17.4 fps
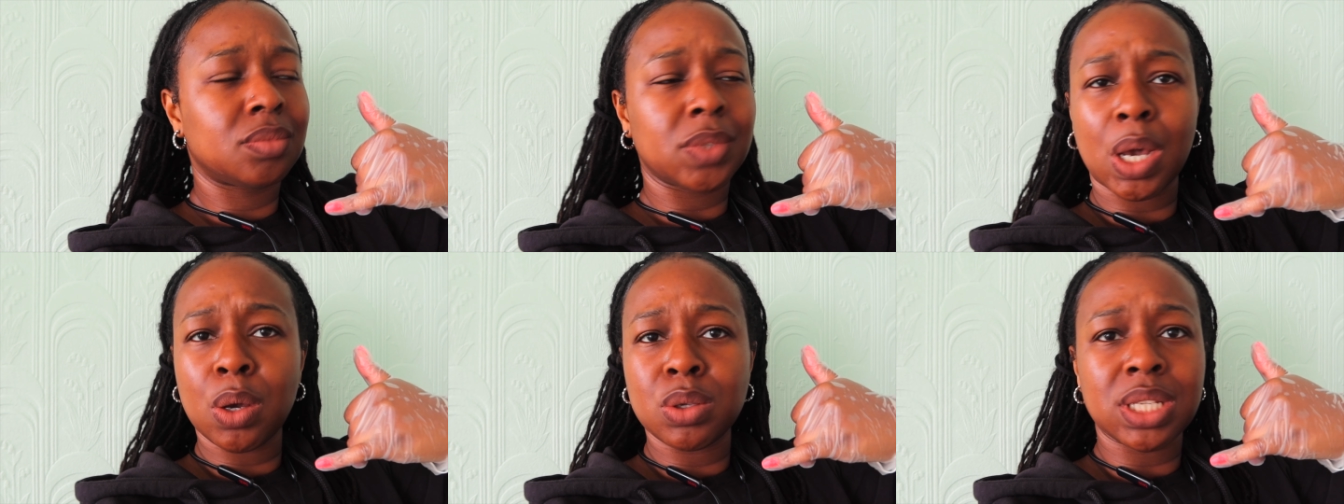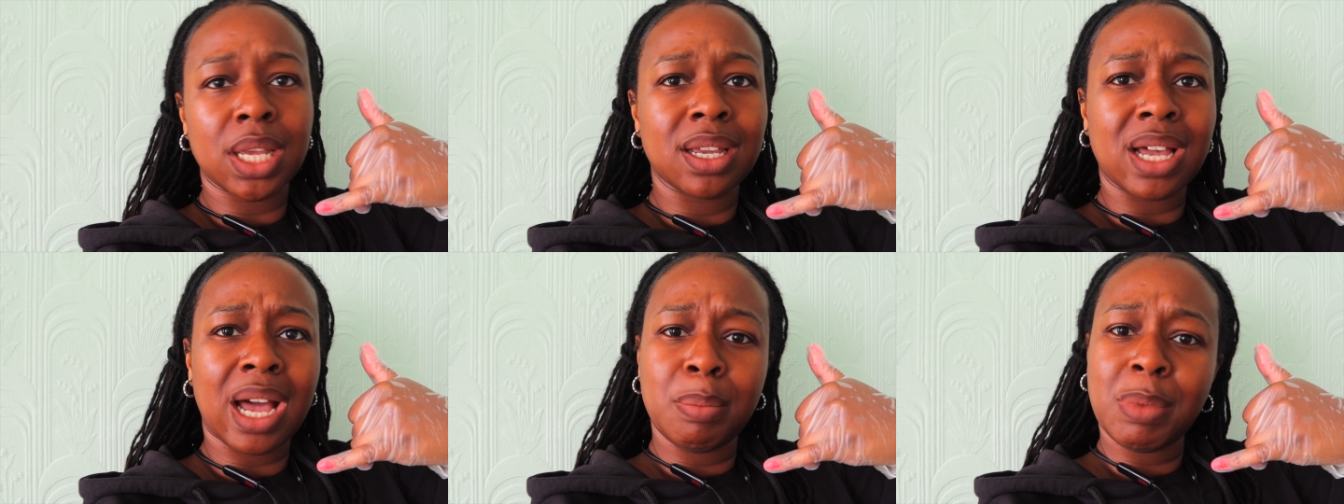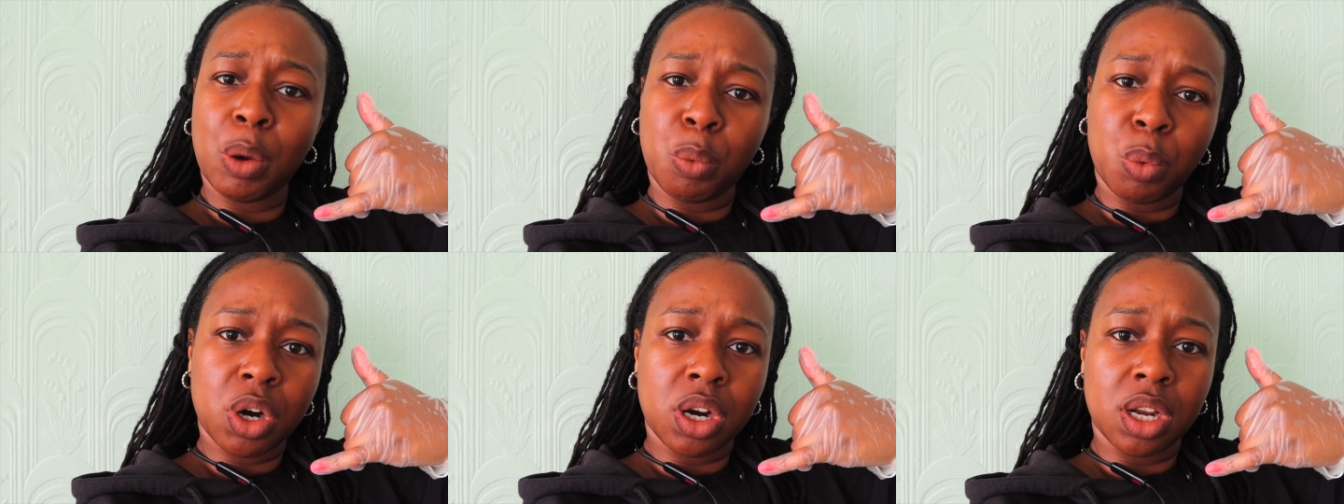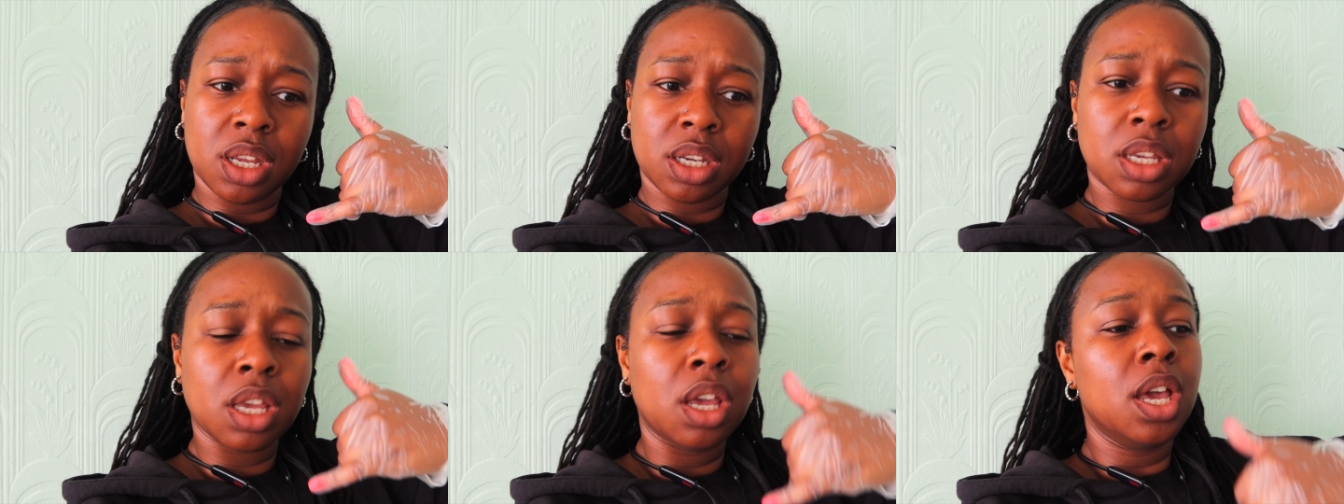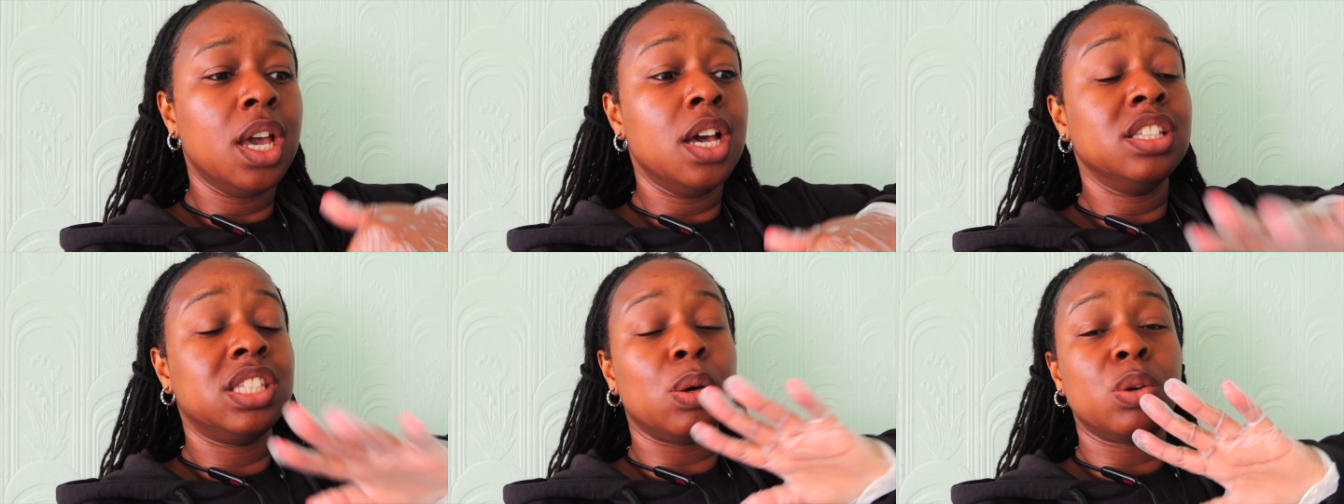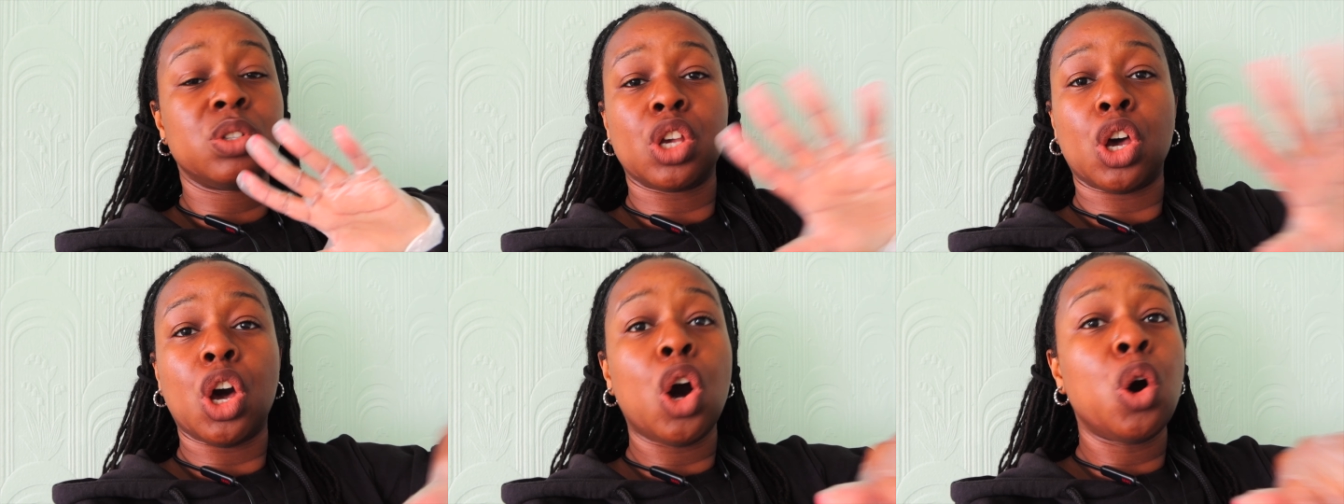I was like, I'm at work. There
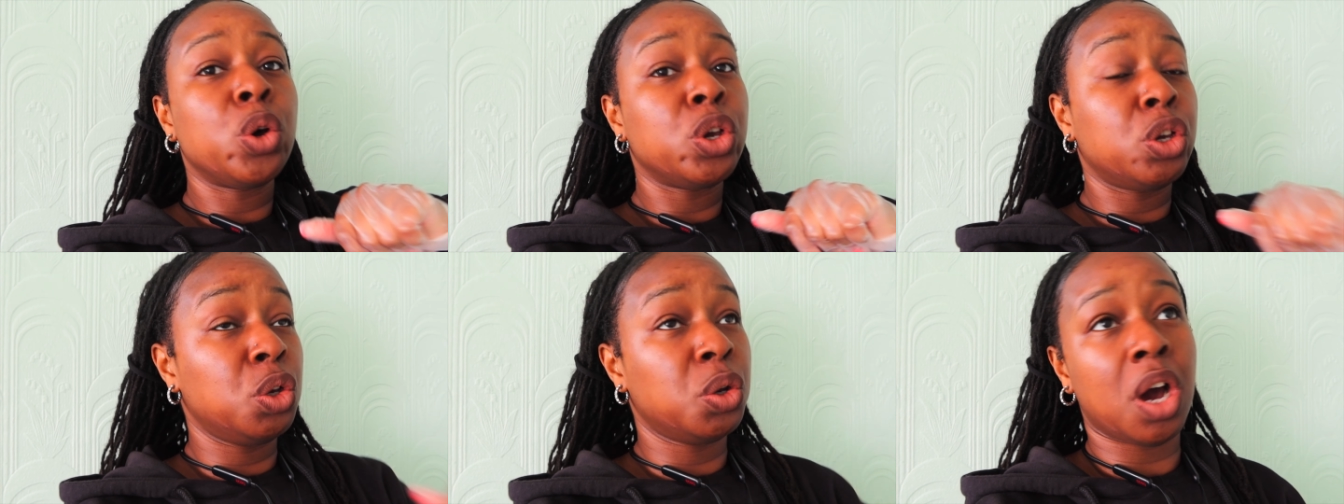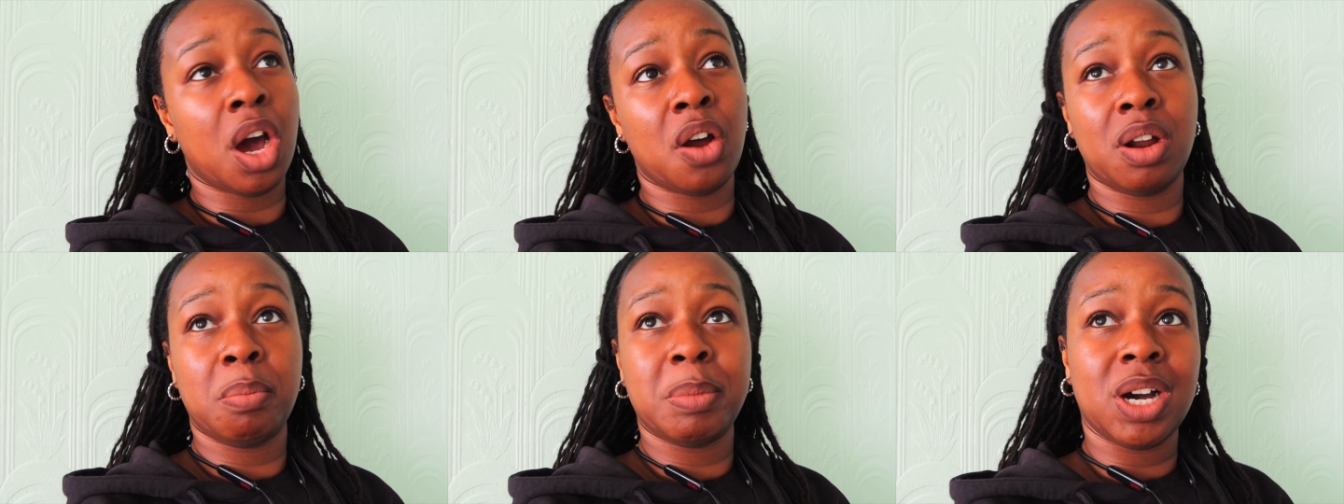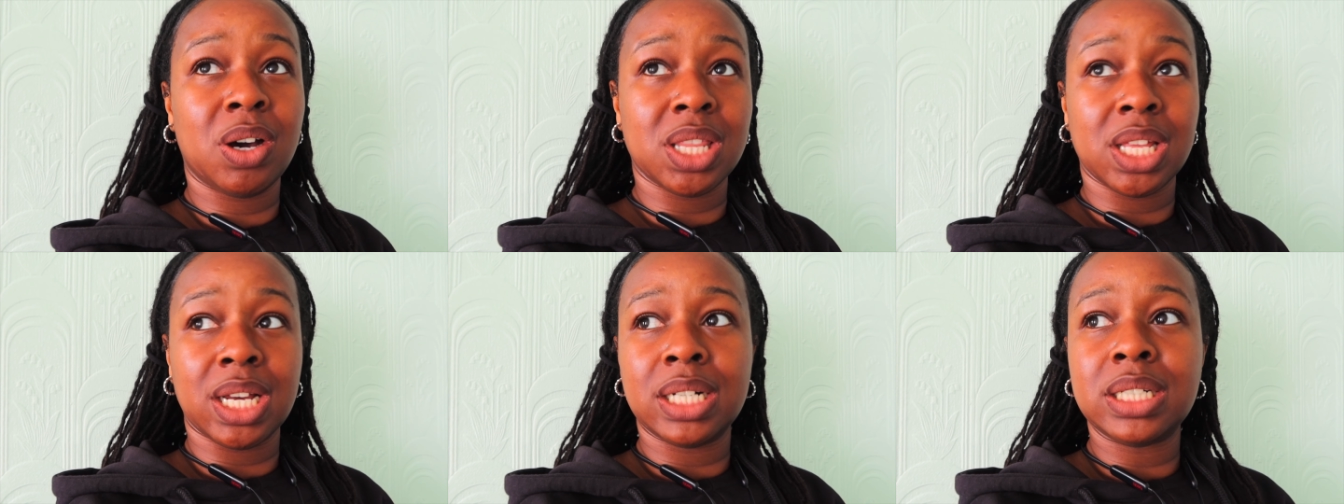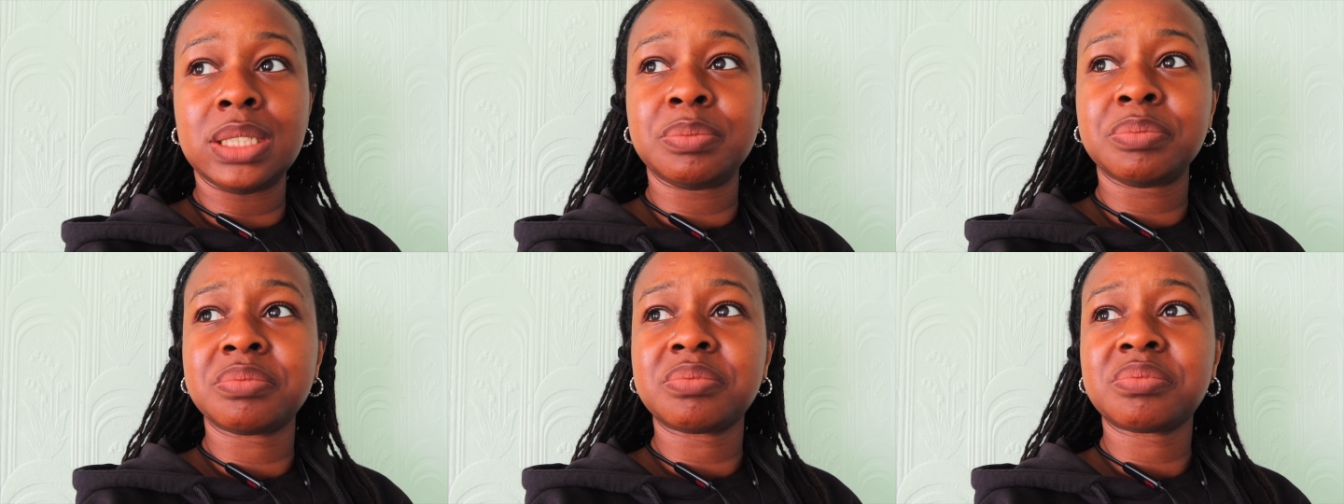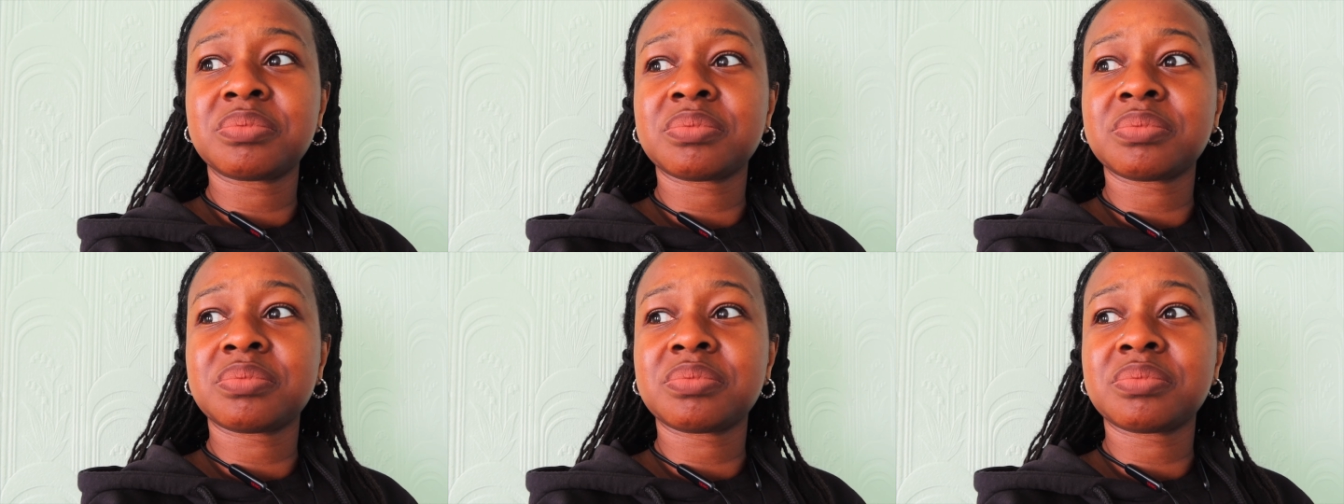was a whole hoo-ha about that.